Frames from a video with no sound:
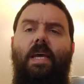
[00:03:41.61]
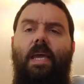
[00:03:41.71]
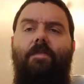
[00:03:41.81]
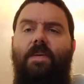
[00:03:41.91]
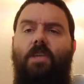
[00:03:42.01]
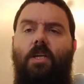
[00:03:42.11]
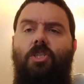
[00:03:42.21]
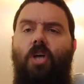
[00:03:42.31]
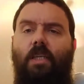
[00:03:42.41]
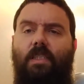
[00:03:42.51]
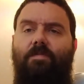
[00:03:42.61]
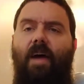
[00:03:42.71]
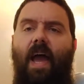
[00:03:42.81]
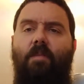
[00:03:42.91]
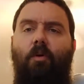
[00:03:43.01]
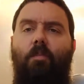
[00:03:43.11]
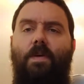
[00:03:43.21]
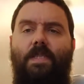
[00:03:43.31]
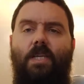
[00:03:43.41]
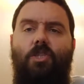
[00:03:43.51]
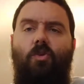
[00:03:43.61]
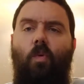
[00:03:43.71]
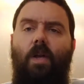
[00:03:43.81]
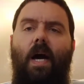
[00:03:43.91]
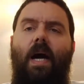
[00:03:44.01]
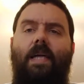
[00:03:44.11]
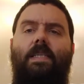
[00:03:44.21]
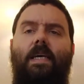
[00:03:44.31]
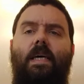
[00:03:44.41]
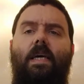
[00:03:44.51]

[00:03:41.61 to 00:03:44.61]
if it's a justifiable position or not,